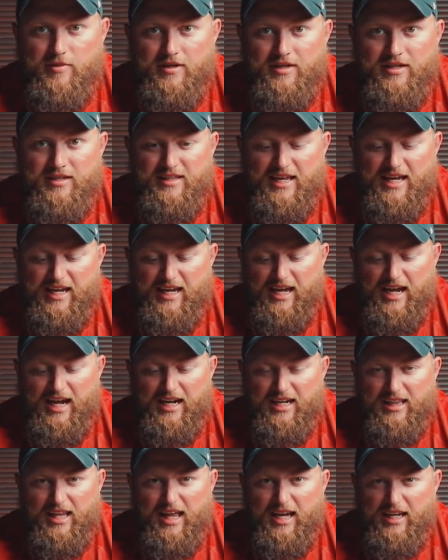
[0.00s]
being that
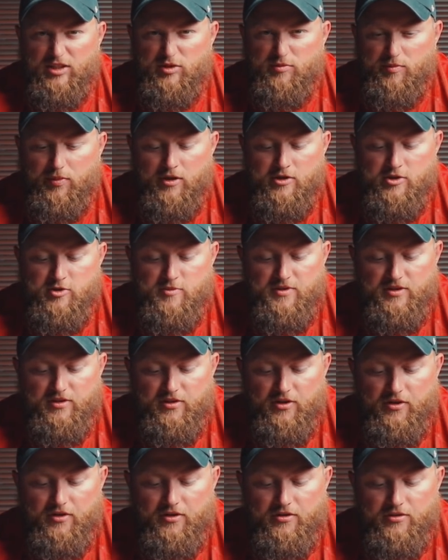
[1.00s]
kind of like sponge
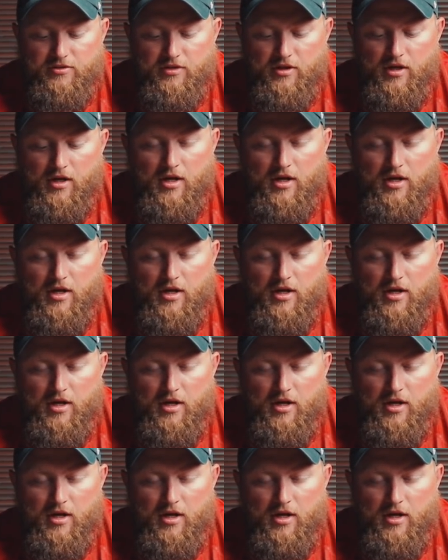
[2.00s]
material.